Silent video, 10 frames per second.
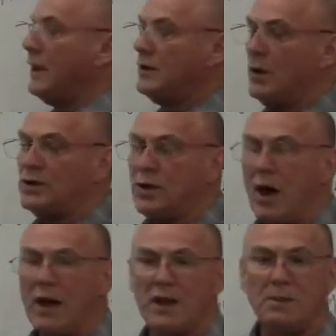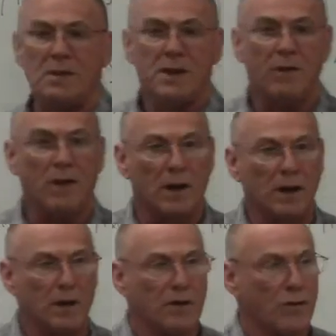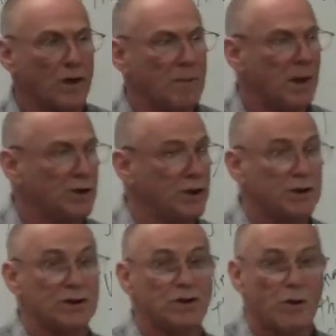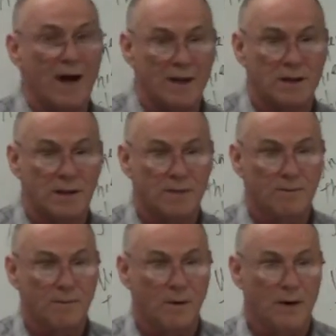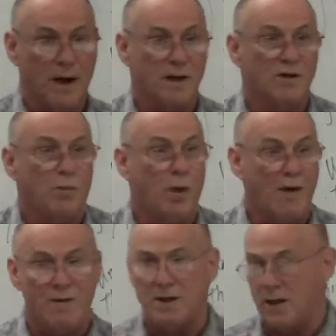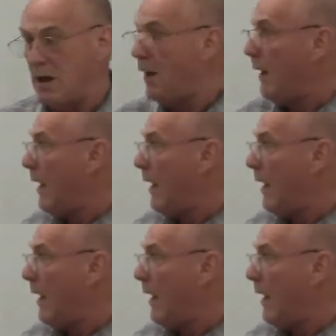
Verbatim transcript: and so it's talking specifically in this verse about jesus christ okay it's a prophecy